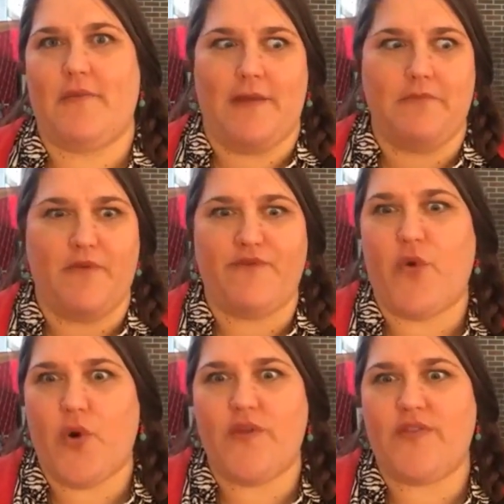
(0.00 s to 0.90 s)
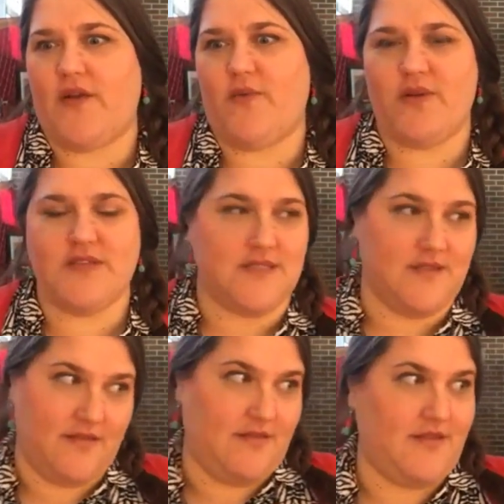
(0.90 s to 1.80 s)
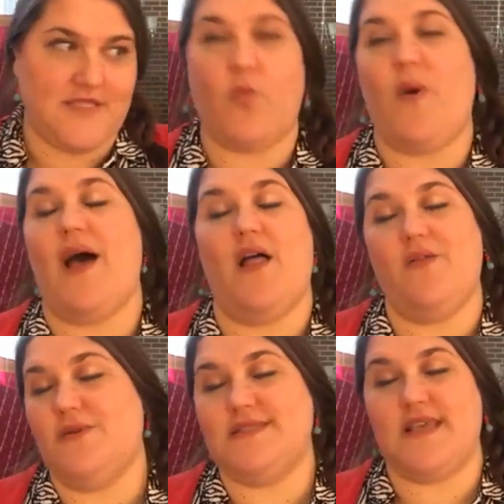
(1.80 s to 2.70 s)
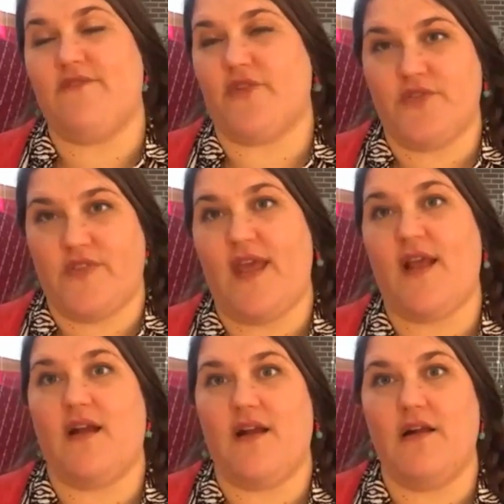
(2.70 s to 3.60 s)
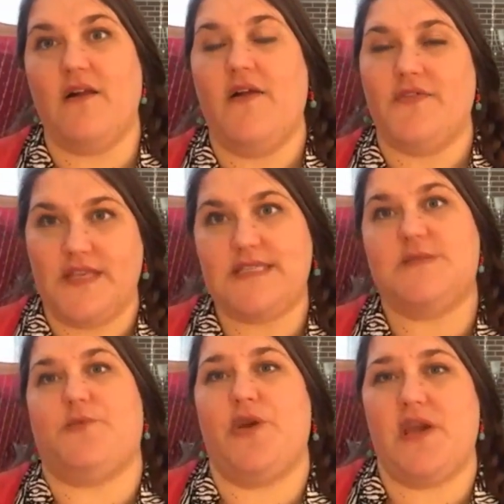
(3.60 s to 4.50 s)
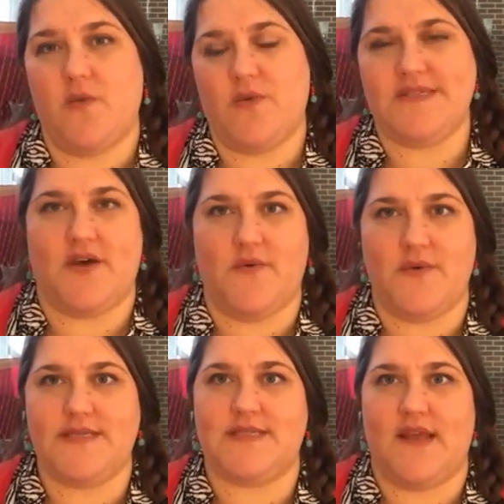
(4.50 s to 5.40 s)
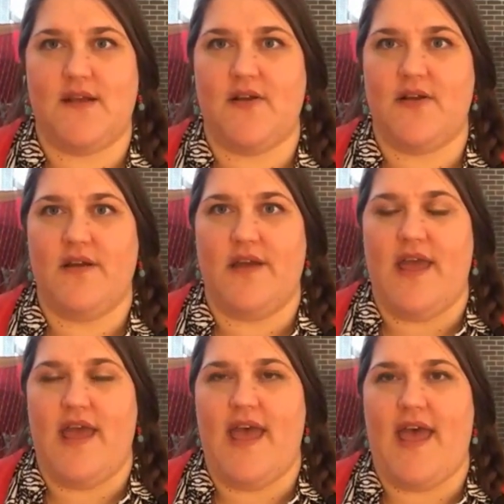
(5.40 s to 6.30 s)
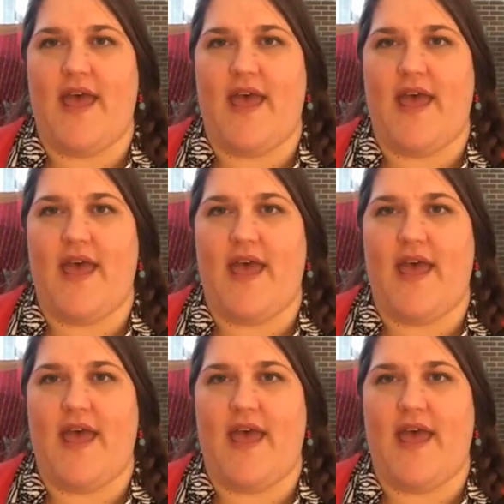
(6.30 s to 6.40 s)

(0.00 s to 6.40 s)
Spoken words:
and before this well was ever there, this spring was always there.